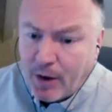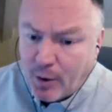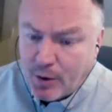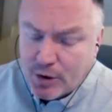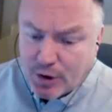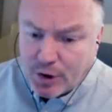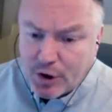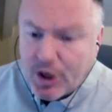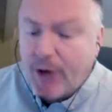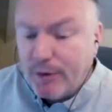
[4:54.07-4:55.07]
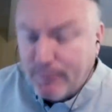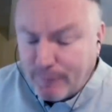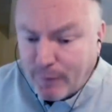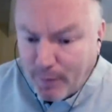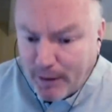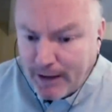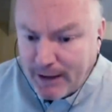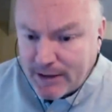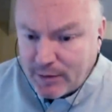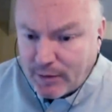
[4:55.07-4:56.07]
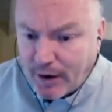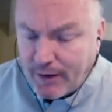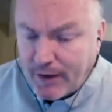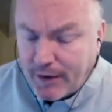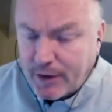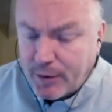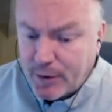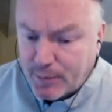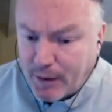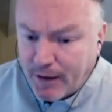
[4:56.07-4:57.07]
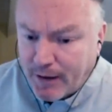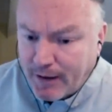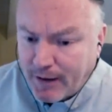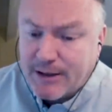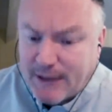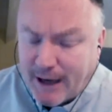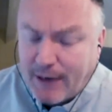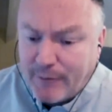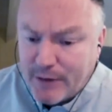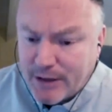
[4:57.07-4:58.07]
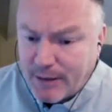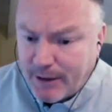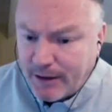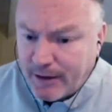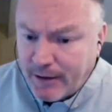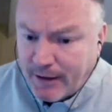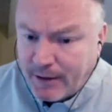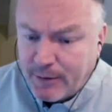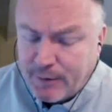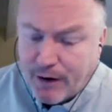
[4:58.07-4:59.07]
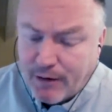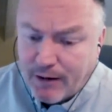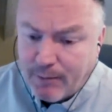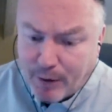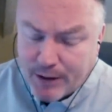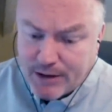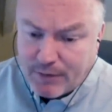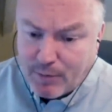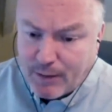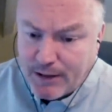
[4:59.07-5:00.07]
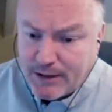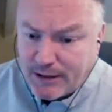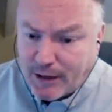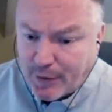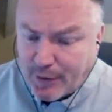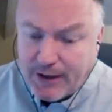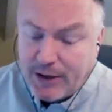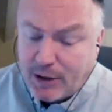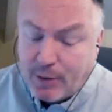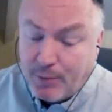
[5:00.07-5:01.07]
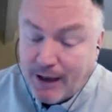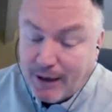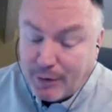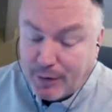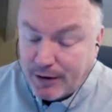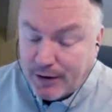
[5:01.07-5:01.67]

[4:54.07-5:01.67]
who has got Cheltenham form at least, all right, on the other course, but it does count for something. And he was very impressive in beating nothing. He could be anything,